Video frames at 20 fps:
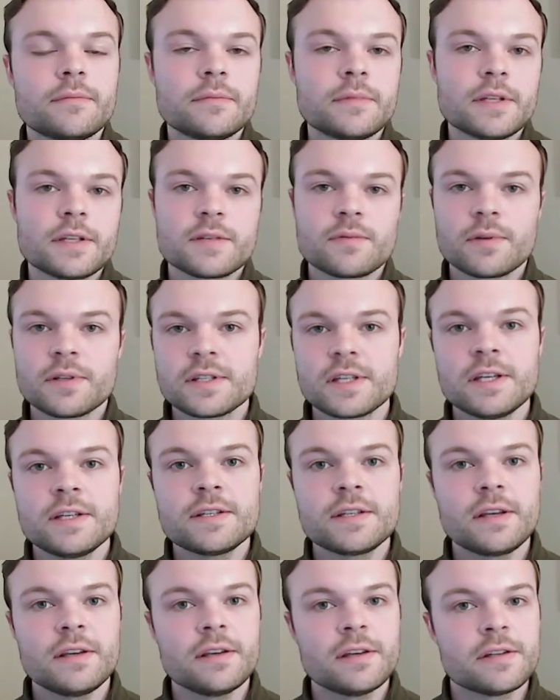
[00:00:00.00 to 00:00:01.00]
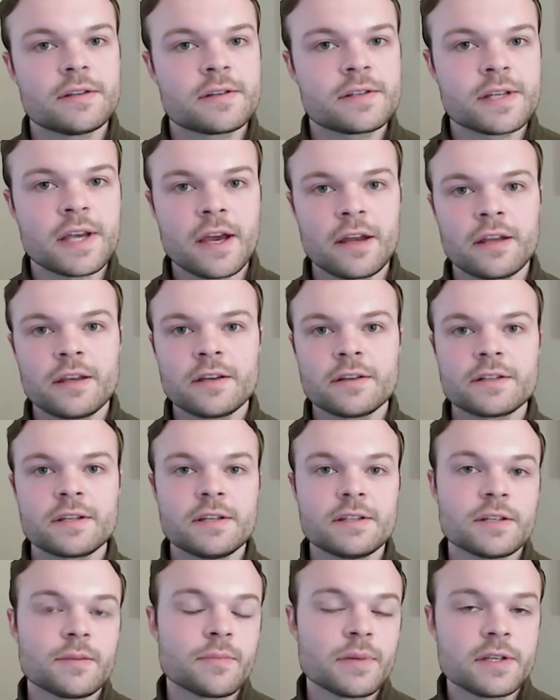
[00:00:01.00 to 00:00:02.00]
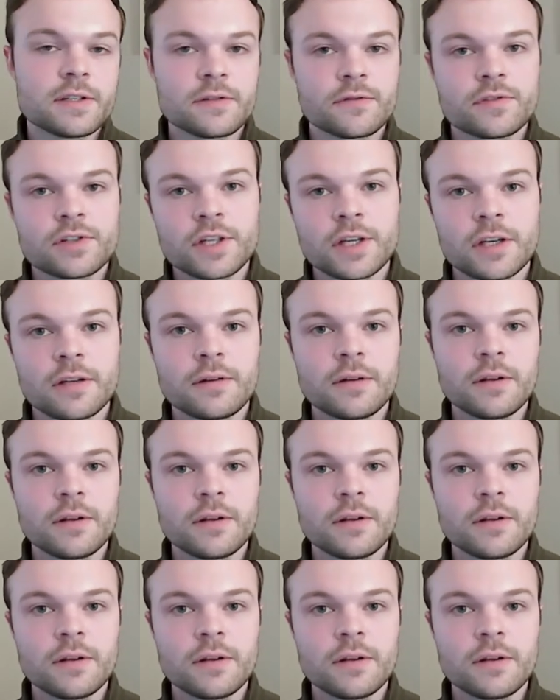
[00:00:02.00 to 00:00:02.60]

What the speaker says: This one's easy. It's Sadeas. He's a piece of shit.